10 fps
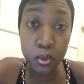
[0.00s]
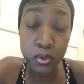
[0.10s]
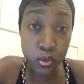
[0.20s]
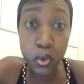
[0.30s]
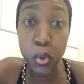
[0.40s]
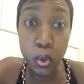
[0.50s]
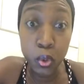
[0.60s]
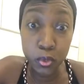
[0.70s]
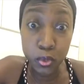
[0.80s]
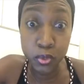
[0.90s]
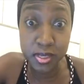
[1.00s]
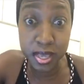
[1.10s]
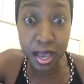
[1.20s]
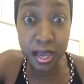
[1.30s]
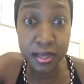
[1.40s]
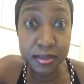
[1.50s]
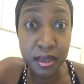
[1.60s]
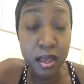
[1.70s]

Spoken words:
the so-called good side.